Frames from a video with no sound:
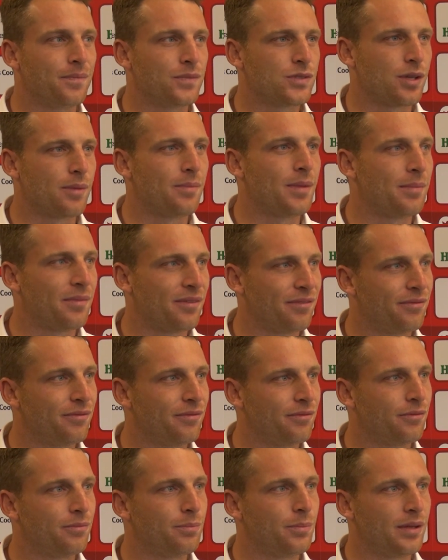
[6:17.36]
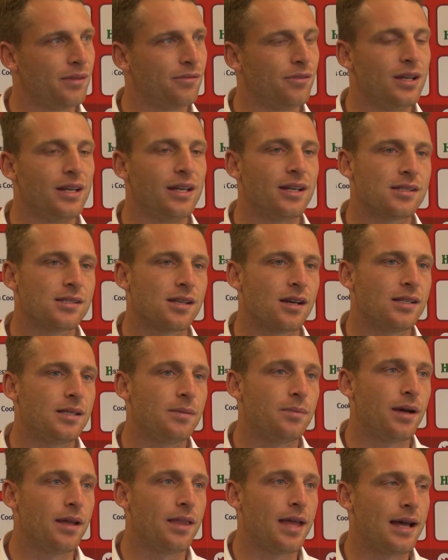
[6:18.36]
So I remember being really
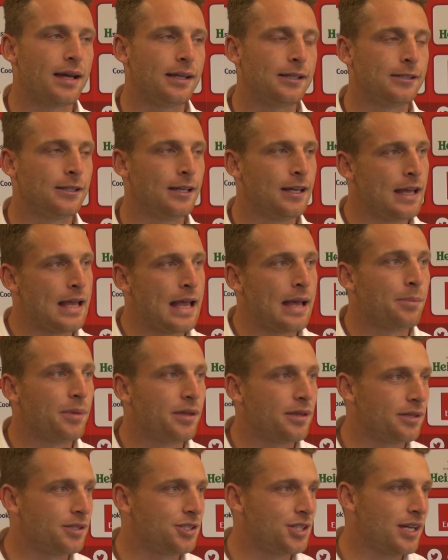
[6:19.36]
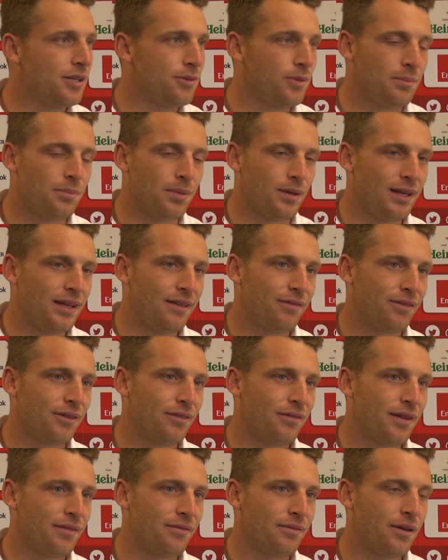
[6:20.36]
excited by that. But the genuine belief
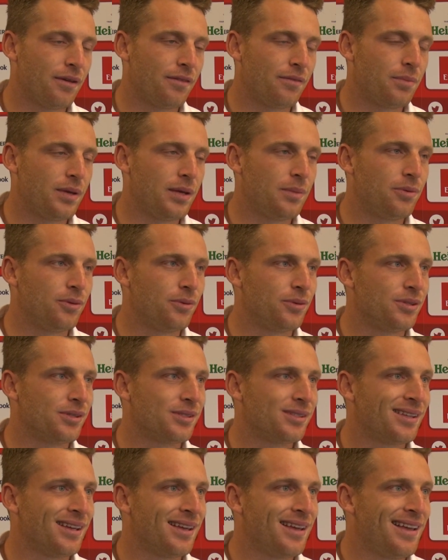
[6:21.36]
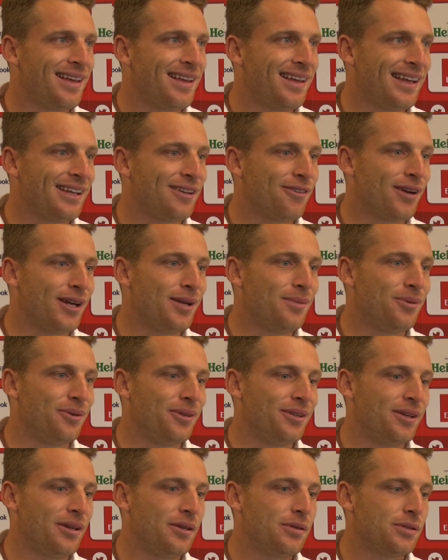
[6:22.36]
of people was incredible.
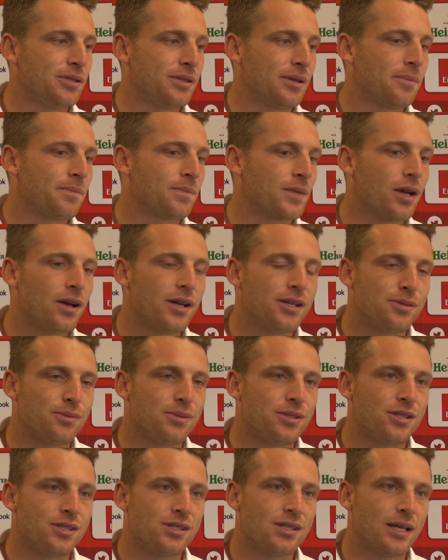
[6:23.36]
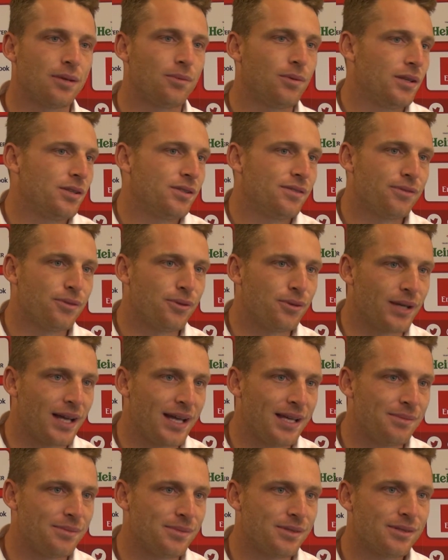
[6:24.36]
You know, some guys were just saying, well, it's four
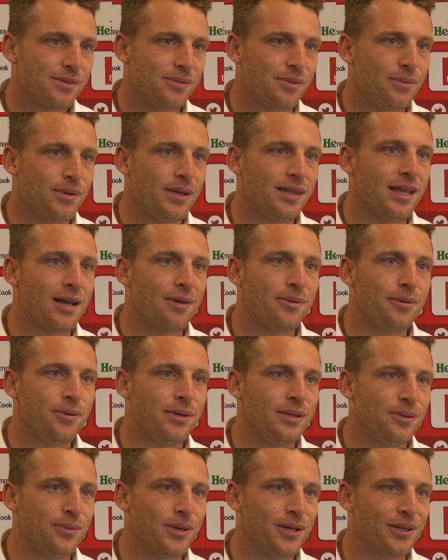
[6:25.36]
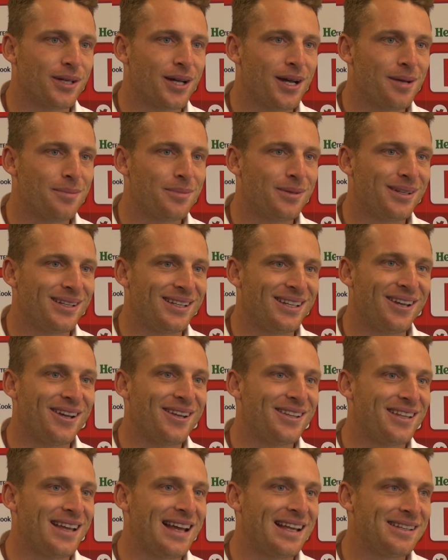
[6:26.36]
games, we win that, we win the World Cup.
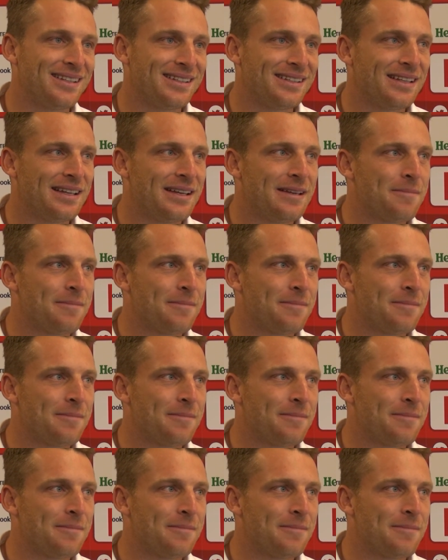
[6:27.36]
And